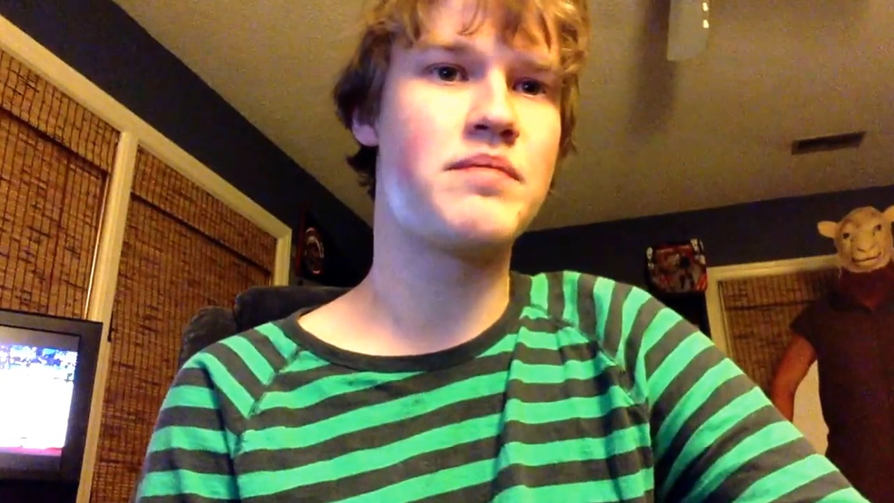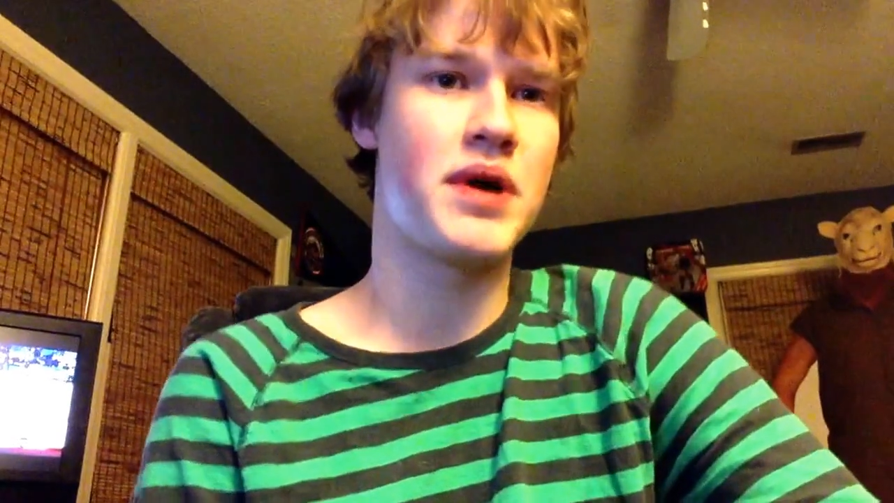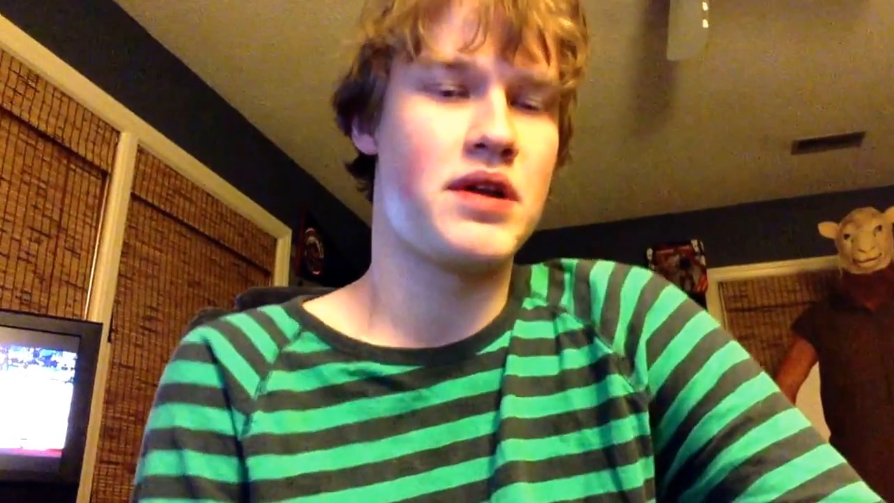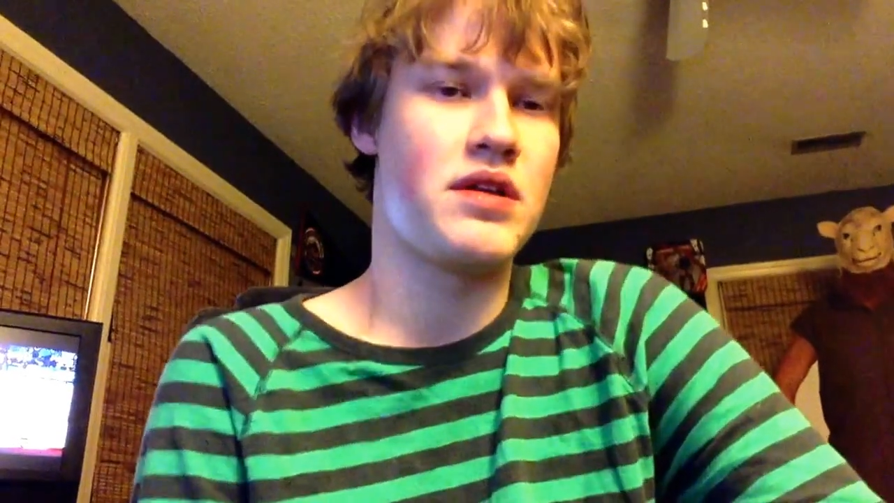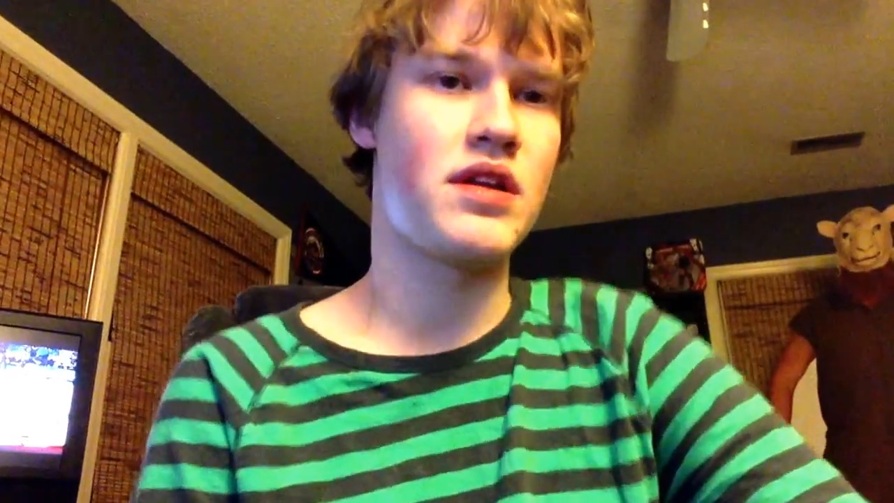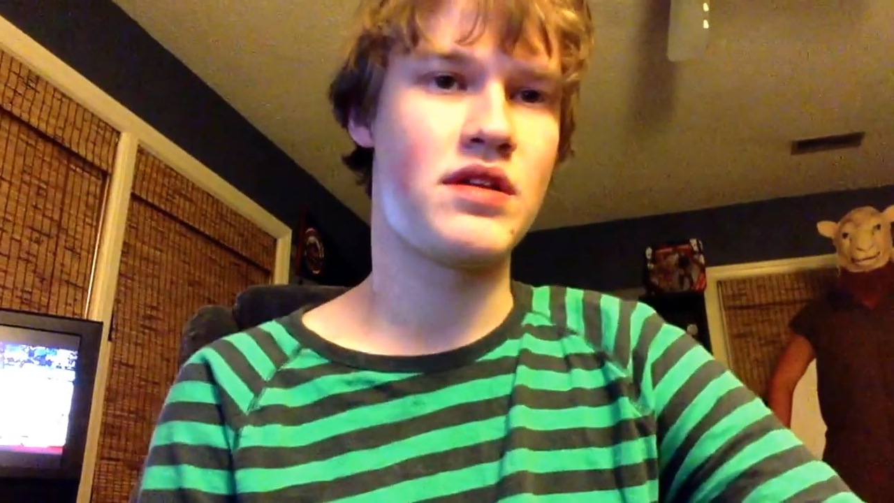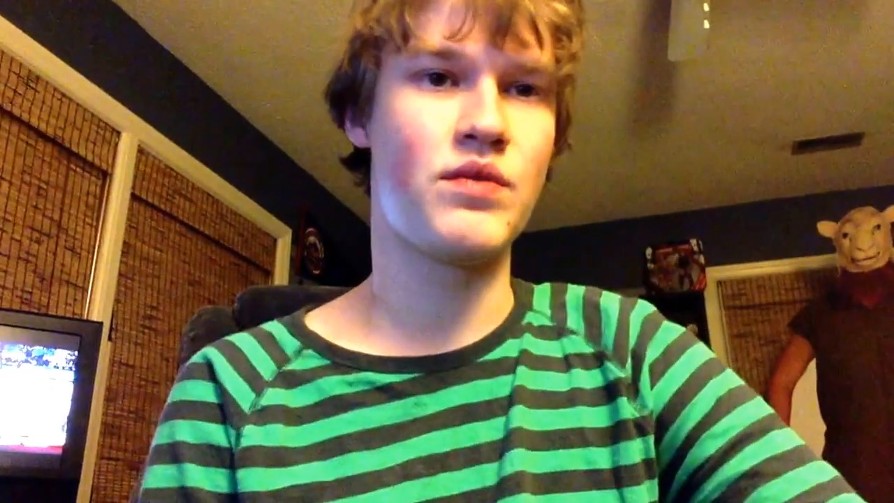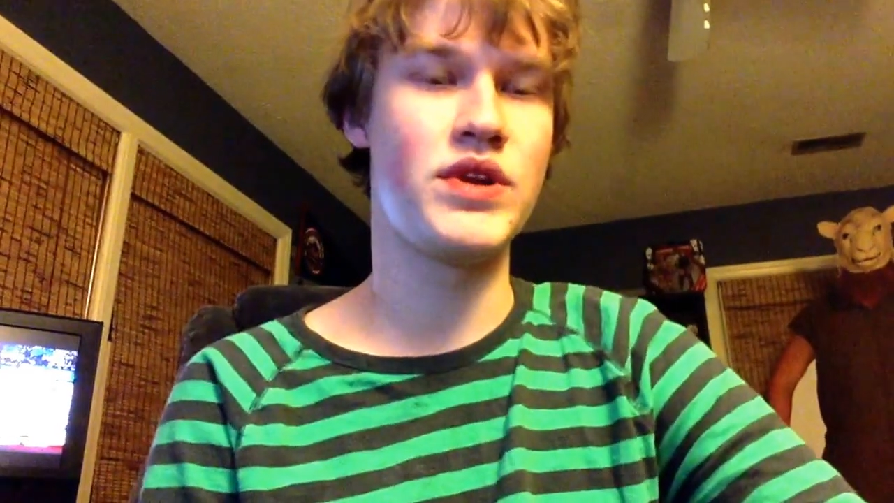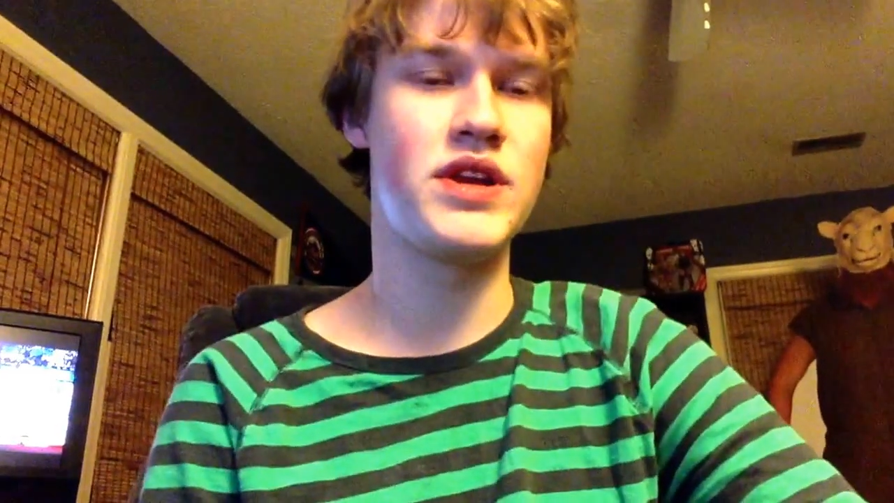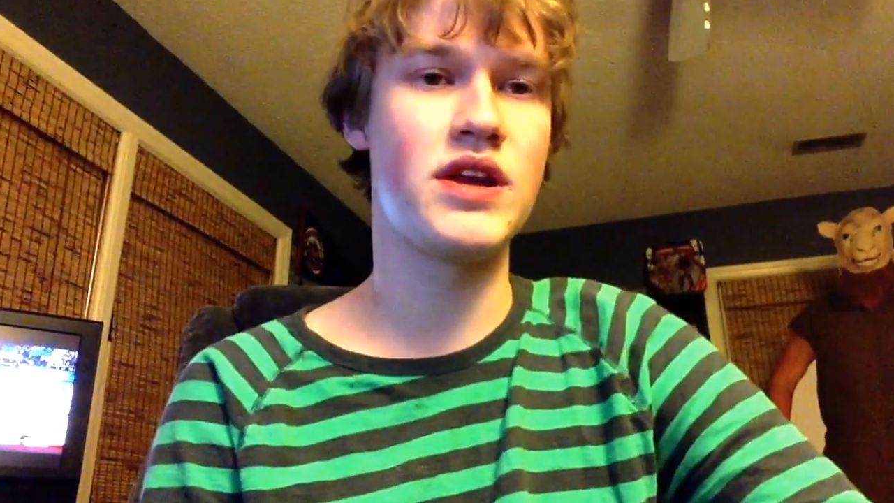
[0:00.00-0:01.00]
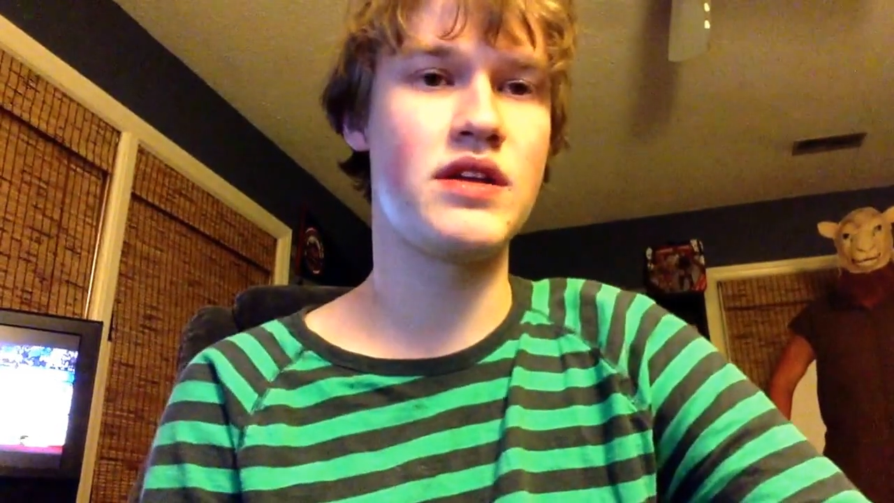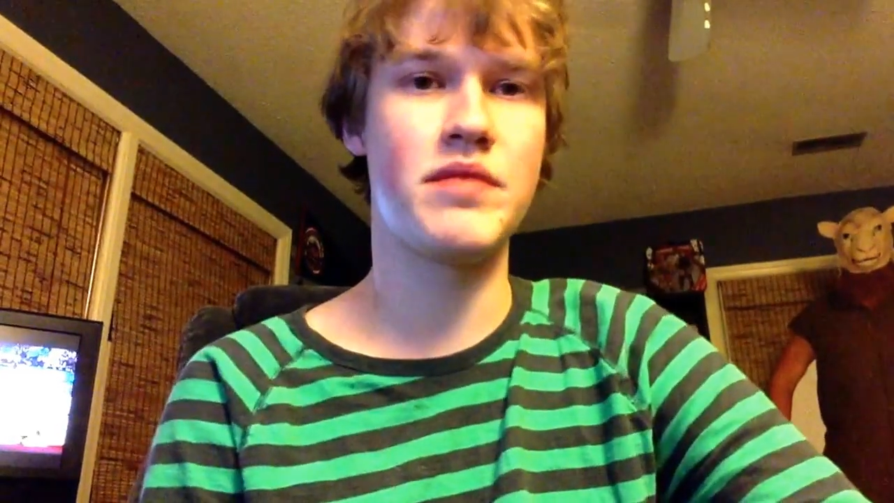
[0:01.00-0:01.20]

but we didn't.